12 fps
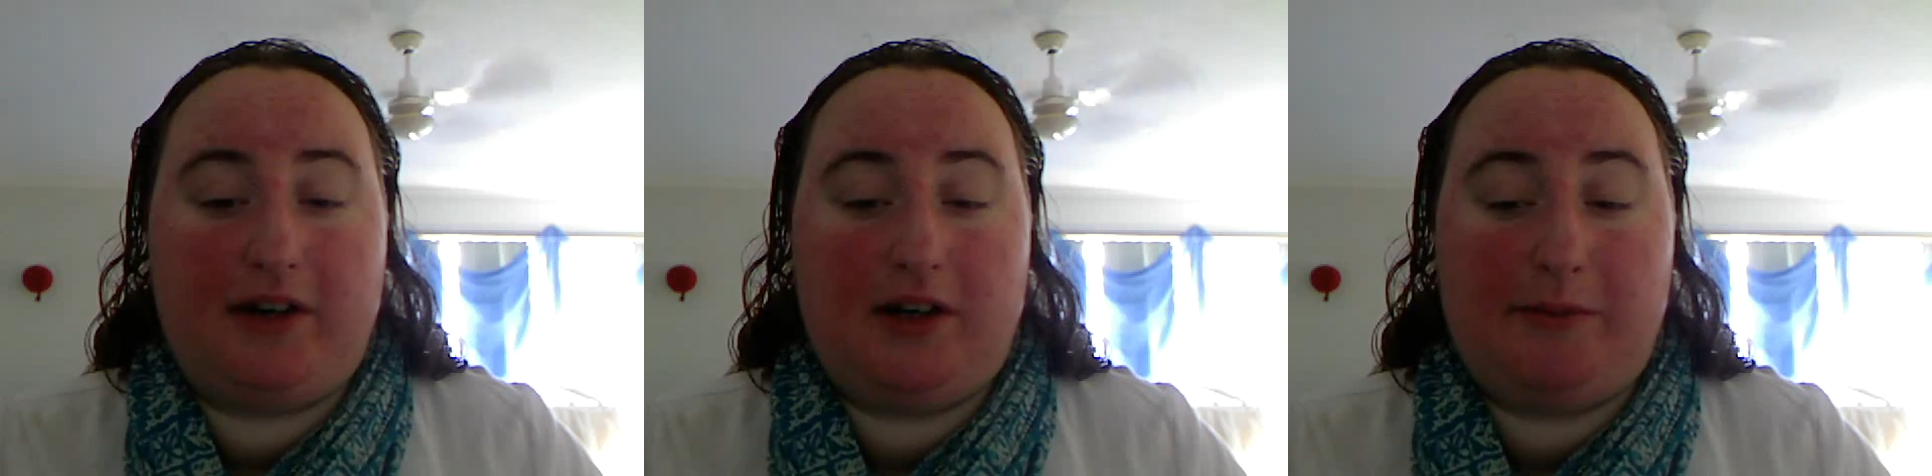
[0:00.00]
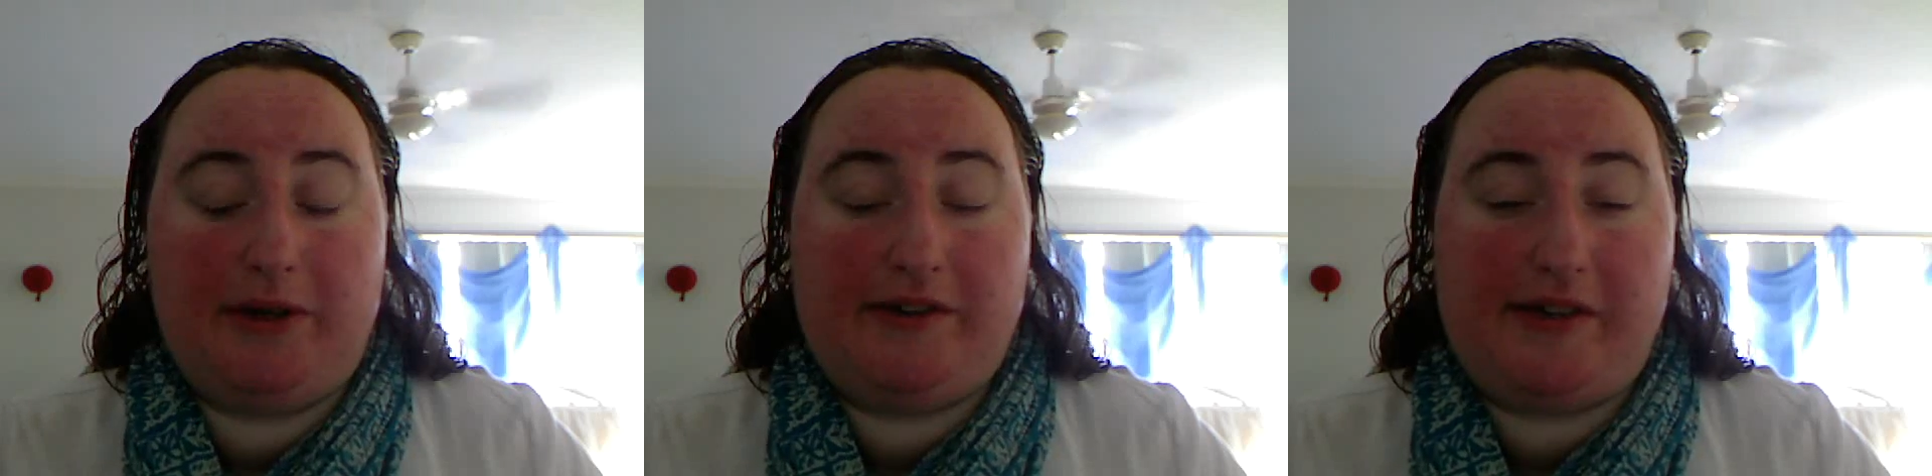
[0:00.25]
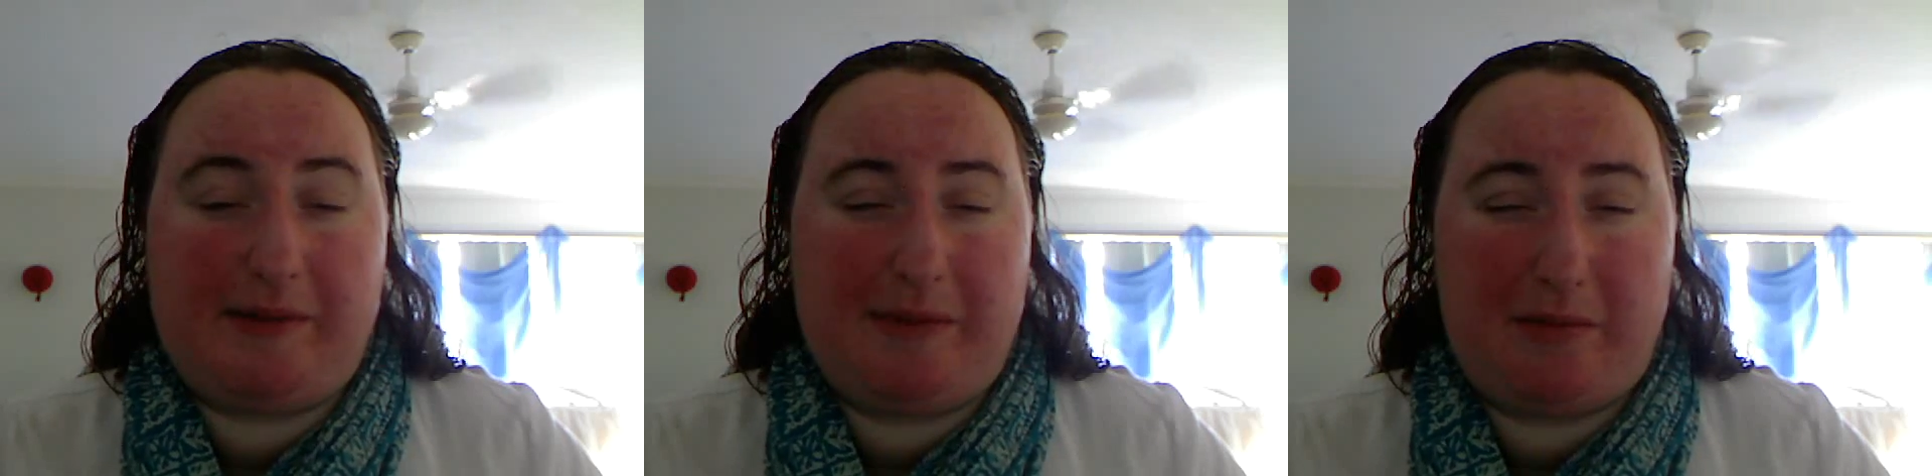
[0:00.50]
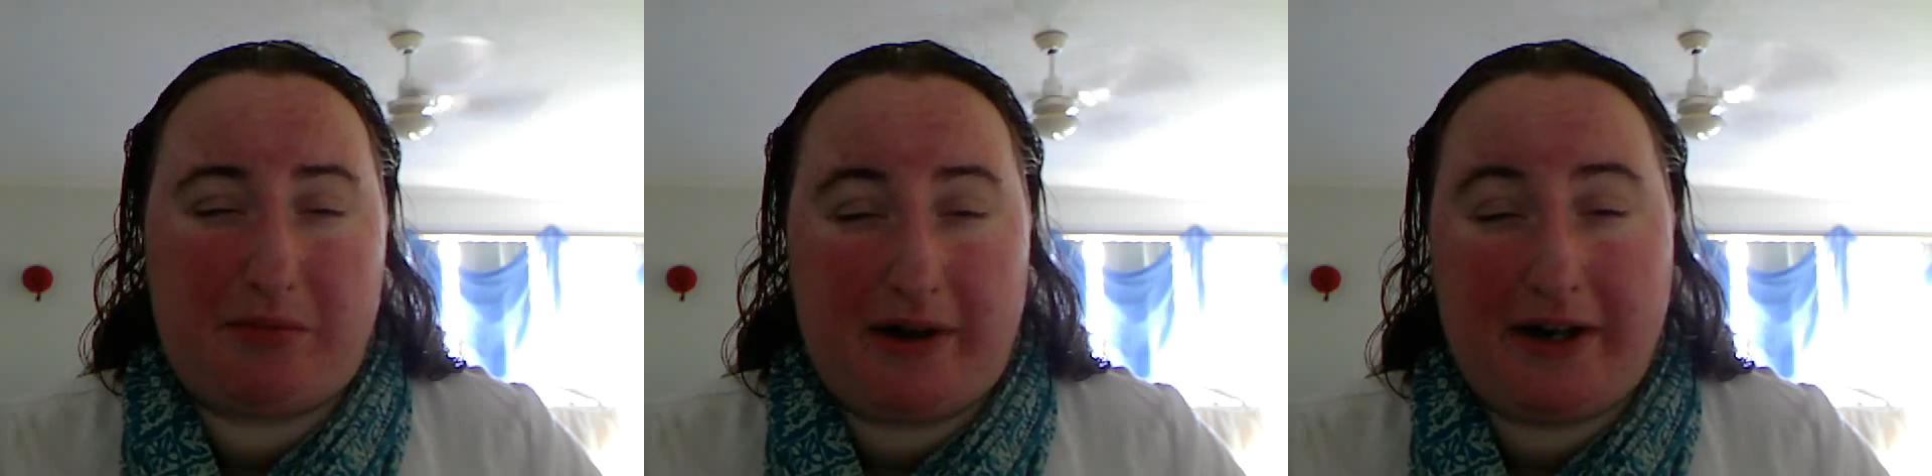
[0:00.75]
I need to
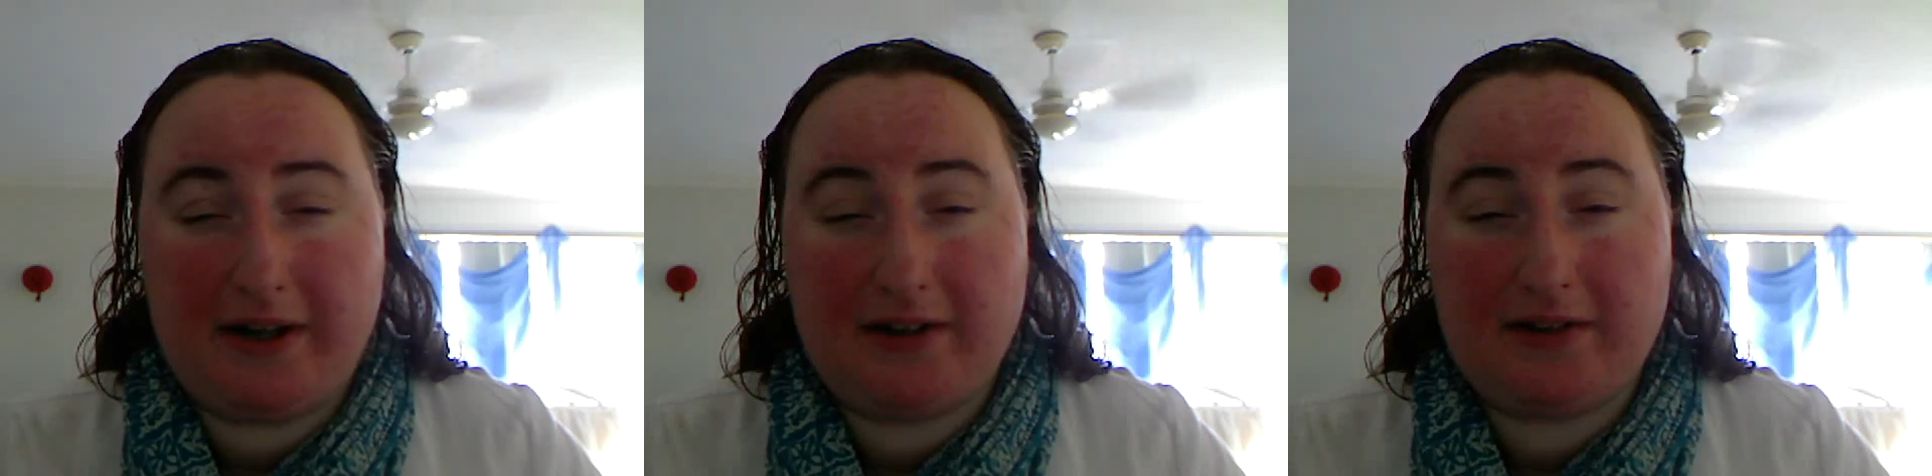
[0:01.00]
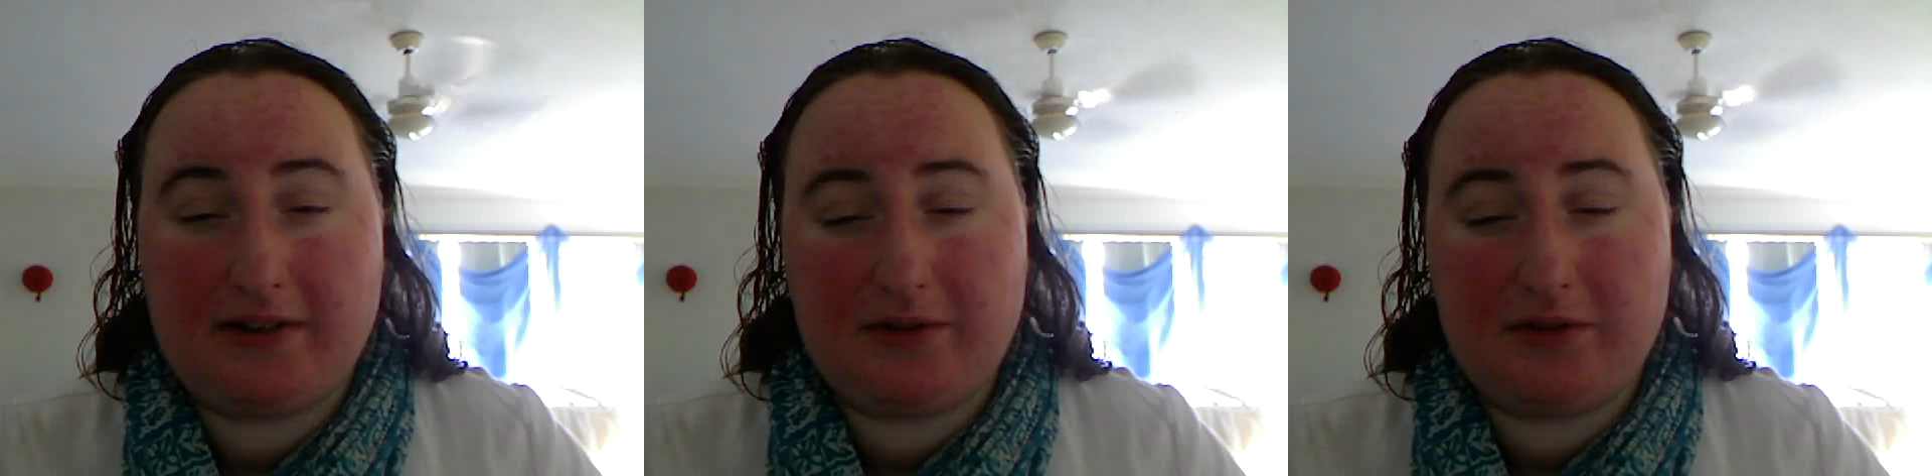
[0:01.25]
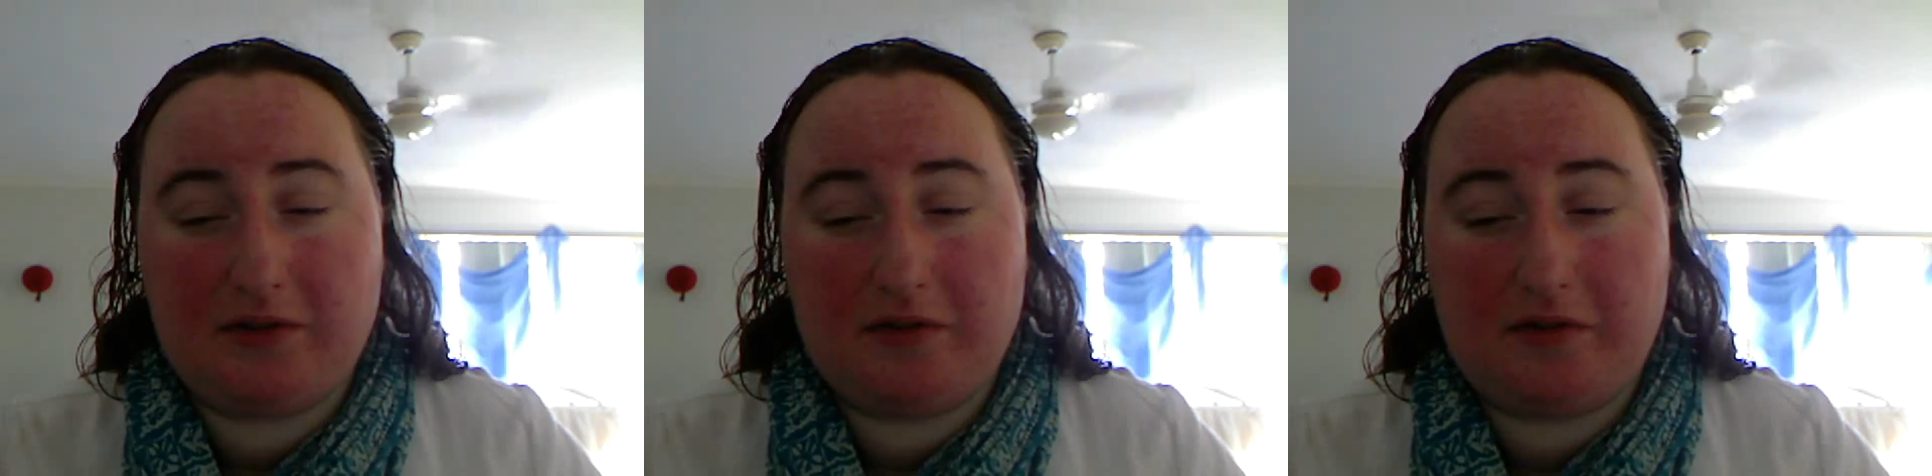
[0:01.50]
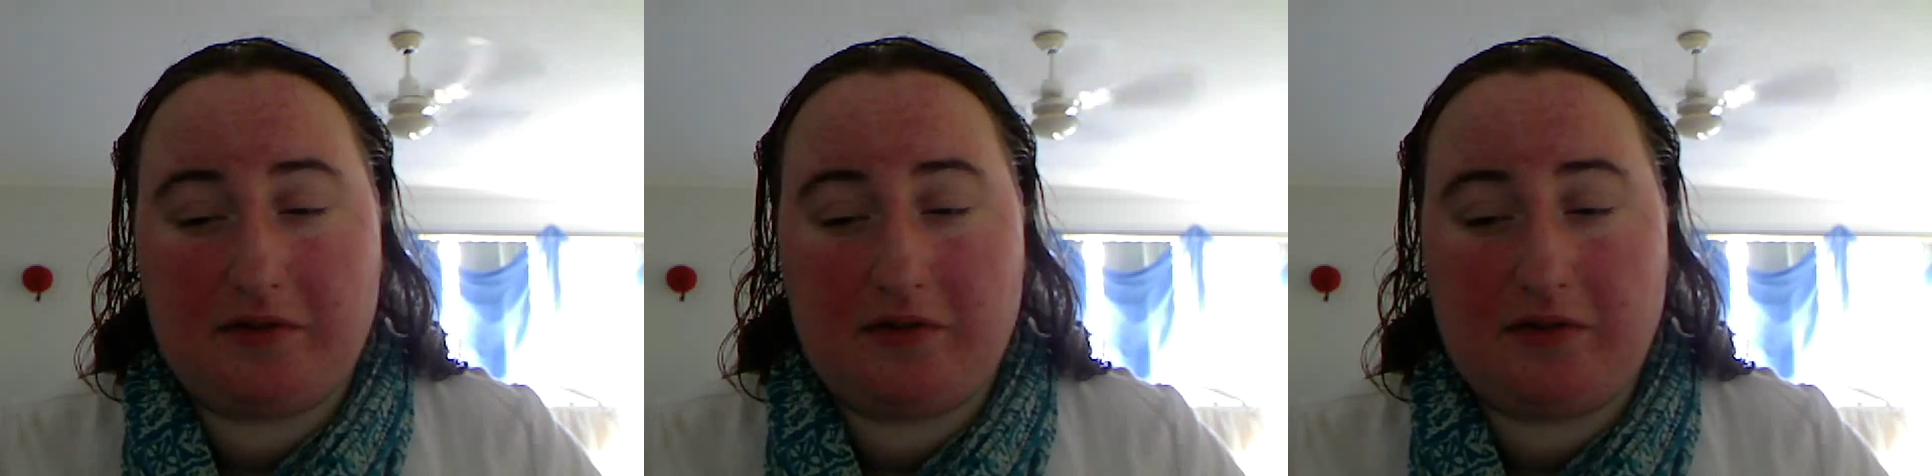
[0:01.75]
get my brain sort of